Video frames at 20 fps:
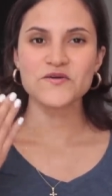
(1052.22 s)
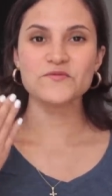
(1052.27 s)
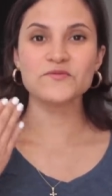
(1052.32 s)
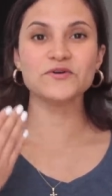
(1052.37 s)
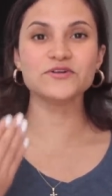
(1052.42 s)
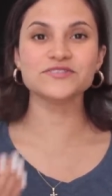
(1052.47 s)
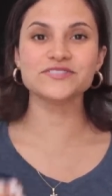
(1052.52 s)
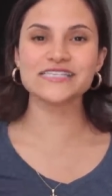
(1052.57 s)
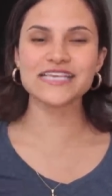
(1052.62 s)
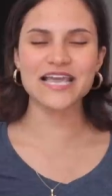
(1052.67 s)

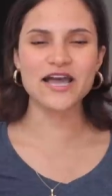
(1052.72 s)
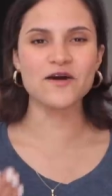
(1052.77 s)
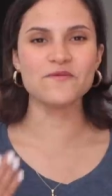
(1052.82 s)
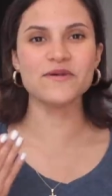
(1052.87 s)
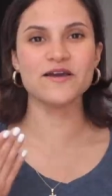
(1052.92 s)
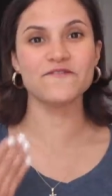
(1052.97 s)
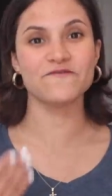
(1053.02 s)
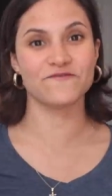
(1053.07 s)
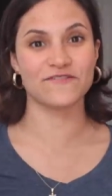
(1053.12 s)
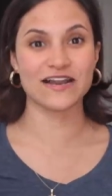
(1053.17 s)
We'll see how
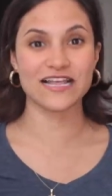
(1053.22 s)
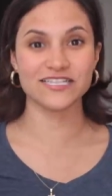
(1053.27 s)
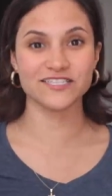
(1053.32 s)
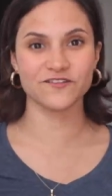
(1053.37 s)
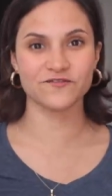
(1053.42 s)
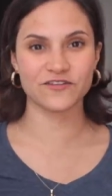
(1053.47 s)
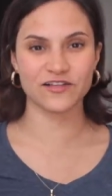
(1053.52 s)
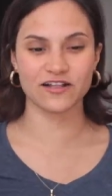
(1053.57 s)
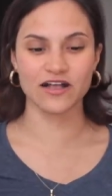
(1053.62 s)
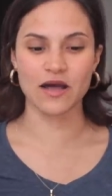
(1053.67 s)
my friends
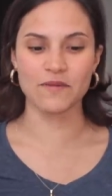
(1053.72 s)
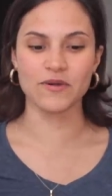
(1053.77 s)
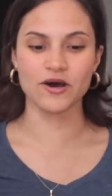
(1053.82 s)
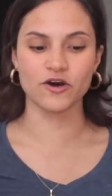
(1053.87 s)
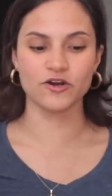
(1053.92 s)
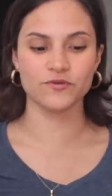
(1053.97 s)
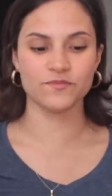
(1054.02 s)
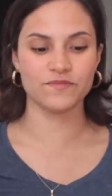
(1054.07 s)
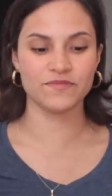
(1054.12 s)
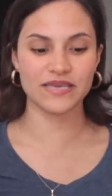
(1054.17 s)
feel
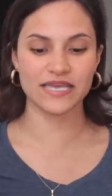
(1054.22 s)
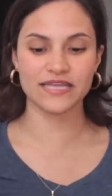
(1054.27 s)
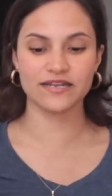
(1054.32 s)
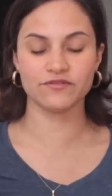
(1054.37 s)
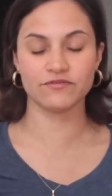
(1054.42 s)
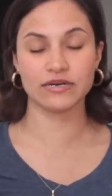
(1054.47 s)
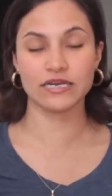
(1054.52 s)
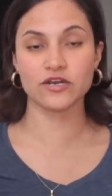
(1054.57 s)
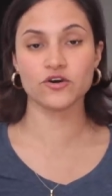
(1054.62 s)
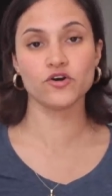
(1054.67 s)
about
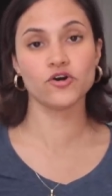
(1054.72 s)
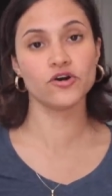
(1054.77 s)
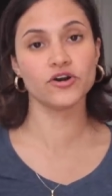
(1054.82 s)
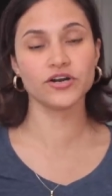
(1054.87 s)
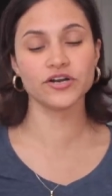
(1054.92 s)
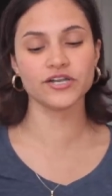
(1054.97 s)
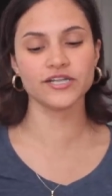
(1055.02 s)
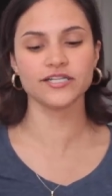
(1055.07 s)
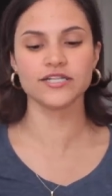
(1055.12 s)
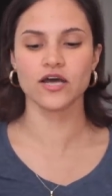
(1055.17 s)
being
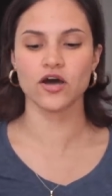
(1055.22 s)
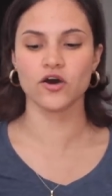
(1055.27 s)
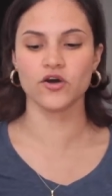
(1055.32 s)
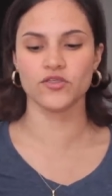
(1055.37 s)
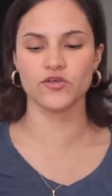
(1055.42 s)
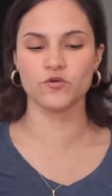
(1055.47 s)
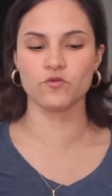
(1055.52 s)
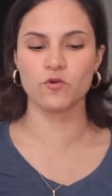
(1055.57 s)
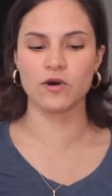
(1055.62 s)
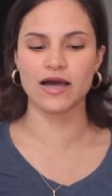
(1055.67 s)
recorded.
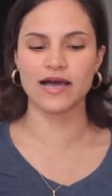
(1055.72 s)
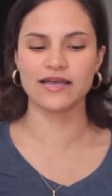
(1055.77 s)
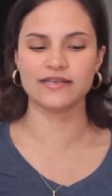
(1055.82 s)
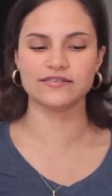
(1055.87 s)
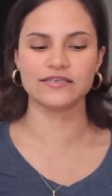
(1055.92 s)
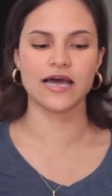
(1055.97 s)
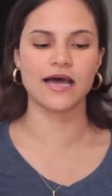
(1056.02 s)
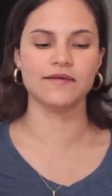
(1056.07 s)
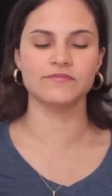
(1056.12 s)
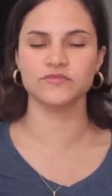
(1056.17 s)

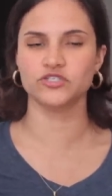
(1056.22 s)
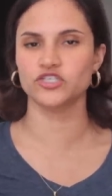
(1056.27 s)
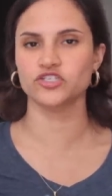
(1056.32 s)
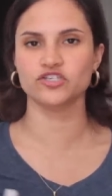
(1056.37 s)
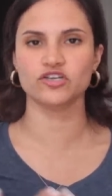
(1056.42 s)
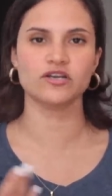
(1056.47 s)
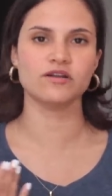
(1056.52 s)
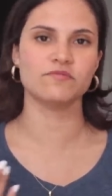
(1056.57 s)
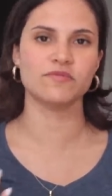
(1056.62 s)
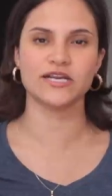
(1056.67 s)
Otherwise, I'm
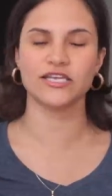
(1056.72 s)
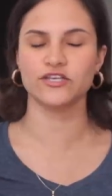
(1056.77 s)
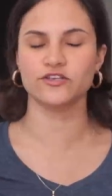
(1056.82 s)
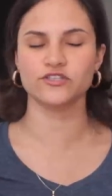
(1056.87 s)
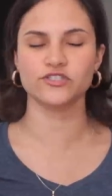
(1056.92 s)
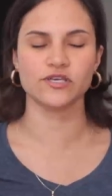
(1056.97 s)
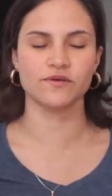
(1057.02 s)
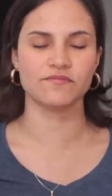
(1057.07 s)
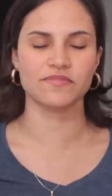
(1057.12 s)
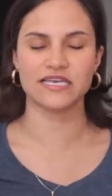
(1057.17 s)
just gonna bring you
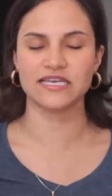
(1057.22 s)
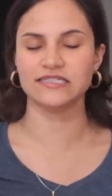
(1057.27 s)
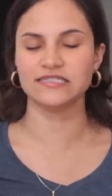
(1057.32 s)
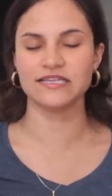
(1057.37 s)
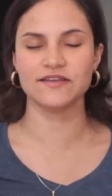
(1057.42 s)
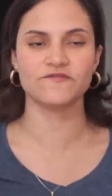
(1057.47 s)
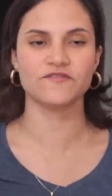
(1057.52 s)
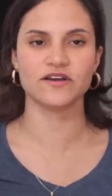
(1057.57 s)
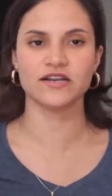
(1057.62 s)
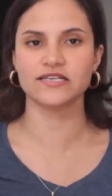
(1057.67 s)
something
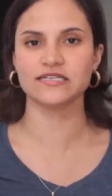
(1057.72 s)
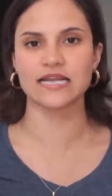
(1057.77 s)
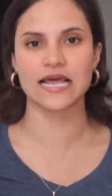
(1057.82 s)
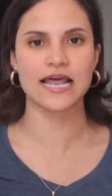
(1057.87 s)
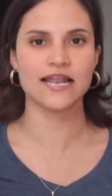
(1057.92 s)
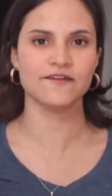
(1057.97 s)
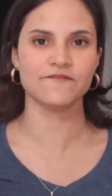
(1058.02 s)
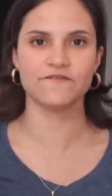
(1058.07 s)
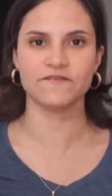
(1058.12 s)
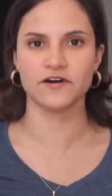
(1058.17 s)
different
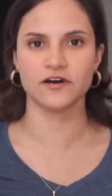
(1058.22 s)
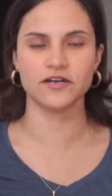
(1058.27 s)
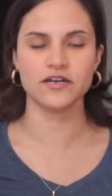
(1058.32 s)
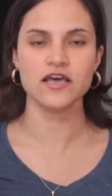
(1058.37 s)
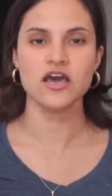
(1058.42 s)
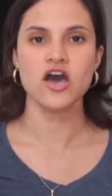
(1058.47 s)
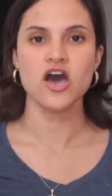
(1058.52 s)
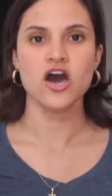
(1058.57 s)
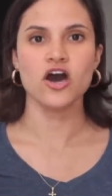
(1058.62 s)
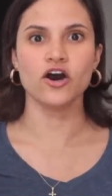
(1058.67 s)
and fun
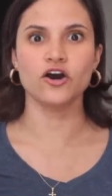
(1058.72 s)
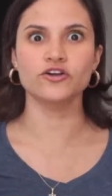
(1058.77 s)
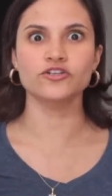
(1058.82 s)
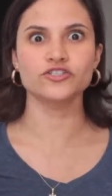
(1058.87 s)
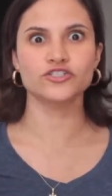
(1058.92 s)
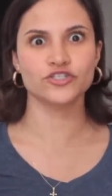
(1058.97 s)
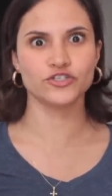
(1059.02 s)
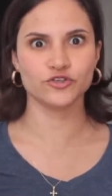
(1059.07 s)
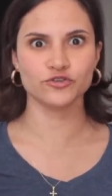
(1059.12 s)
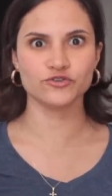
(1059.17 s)

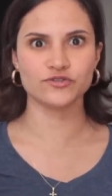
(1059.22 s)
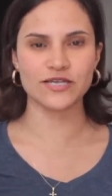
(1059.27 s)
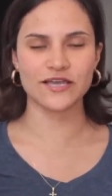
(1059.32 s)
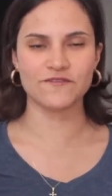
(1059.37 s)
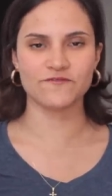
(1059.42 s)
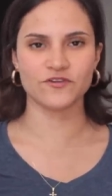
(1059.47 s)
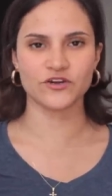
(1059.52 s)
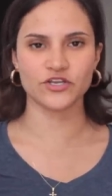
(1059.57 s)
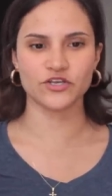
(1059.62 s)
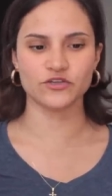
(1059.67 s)
on Tuesday
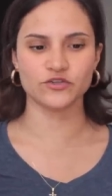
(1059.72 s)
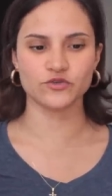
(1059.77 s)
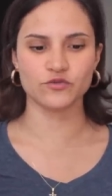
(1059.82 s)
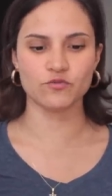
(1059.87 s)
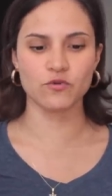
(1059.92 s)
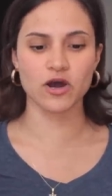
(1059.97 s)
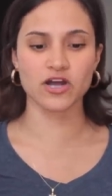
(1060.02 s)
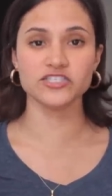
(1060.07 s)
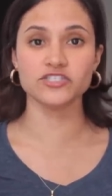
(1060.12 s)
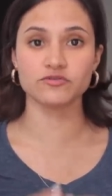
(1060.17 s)
for you to
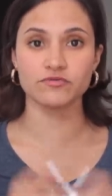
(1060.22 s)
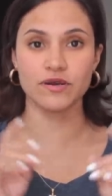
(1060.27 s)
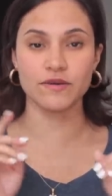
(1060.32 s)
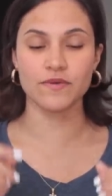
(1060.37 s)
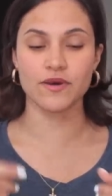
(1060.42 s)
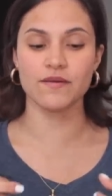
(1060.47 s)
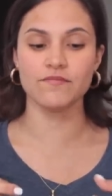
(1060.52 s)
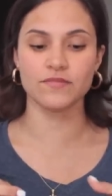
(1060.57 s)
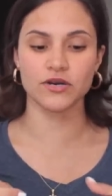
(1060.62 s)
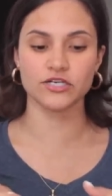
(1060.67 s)
watch.
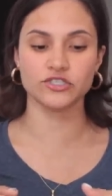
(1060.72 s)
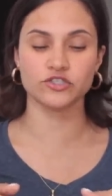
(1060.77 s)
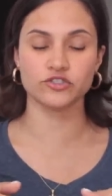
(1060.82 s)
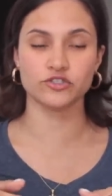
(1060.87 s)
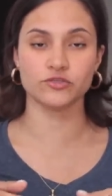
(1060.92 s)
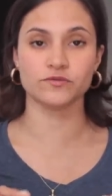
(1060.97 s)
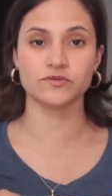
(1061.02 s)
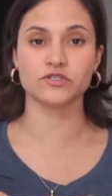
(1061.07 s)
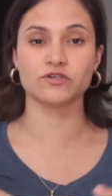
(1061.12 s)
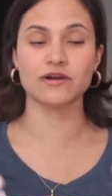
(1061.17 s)
Remember to
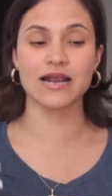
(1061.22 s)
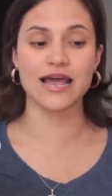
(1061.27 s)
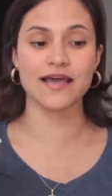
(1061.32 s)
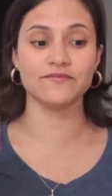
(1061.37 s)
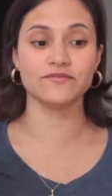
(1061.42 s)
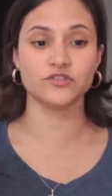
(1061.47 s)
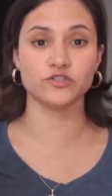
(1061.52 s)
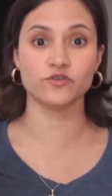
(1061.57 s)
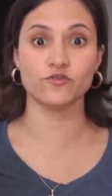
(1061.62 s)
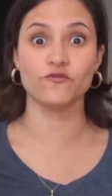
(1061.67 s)

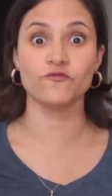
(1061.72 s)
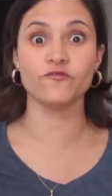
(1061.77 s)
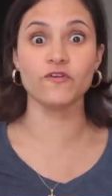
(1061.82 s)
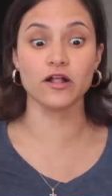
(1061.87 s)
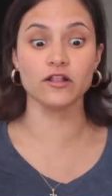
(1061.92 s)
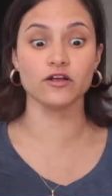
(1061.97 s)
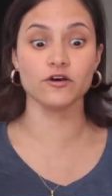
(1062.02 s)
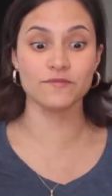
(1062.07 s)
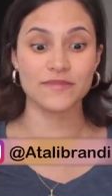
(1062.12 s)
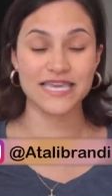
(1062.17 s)
subscribe, to
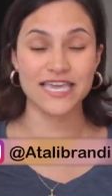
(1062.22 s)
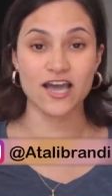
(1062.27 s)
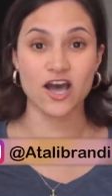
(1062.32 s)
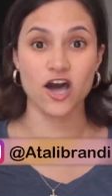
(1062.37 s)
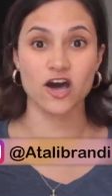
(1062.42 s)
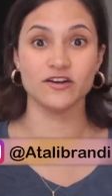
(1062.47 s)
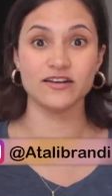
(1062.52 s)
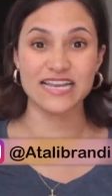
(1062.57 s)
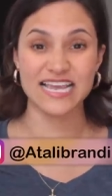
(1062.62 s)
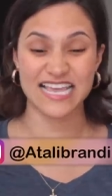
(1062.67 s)
follow me
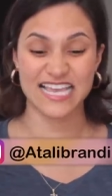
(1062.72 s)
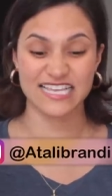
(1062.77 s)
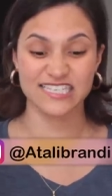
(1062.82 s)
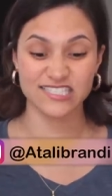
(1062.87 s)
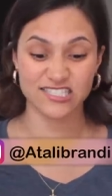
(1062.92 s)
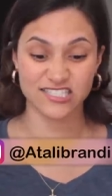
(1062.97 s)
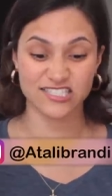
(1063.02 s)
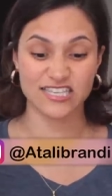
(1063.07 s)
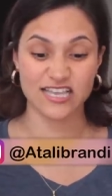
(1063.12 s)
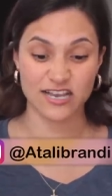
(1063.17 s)
on
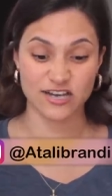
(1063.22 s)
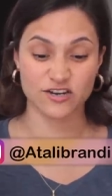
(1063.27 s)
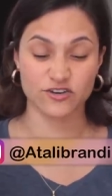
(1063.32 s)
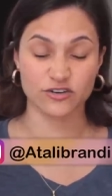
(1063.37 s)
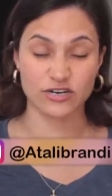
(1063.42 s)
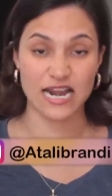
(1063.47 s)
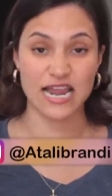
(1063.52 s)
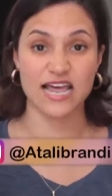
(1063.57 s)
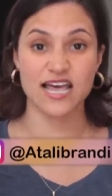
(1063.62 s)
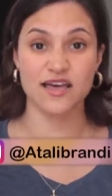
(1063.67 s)

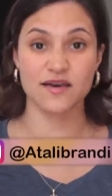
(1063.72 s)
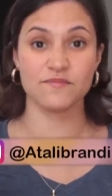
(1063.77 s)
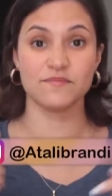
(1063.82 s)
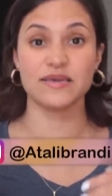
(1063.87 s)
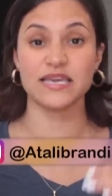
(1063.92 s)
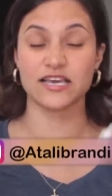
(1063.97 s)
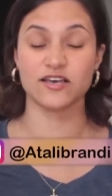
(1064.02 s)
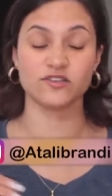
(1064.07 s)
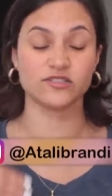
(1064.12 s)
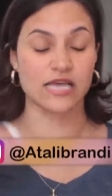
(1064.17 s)
Instagram,
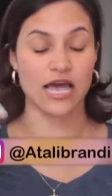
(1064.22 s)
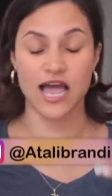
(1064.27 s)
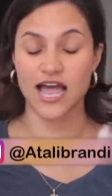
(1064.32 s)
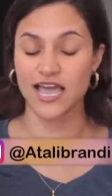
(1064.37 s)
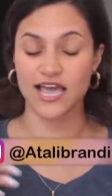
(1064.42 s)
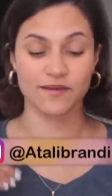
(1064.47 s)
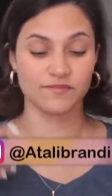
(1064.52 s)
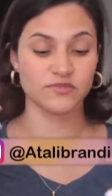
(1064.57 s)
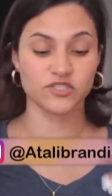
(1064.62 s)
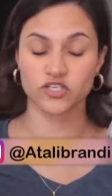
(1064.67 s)
because
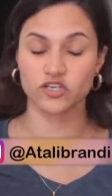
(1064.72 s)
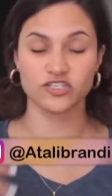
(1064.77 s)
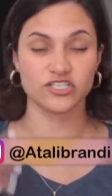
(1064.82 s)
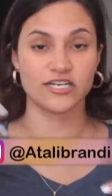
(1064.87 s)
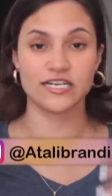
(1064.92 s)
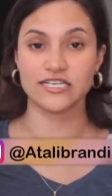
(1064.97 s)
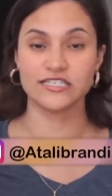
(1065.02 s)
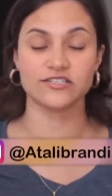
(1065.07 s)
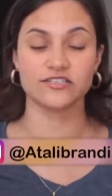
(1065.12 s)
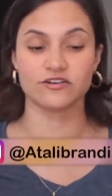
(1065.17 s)
I am such
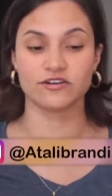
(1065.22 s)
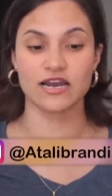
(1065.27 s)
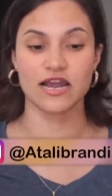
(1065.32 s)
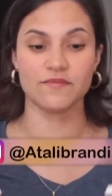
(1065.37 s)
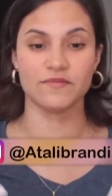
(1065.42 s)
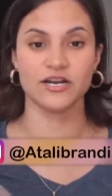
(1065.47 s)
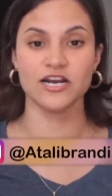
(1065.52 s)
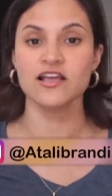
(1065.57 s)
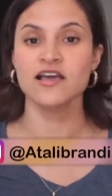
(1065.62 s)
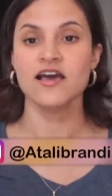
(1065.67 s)
an
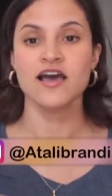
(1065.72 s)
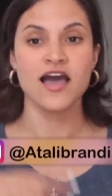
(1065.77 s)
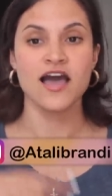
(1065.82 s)
Instagrammer.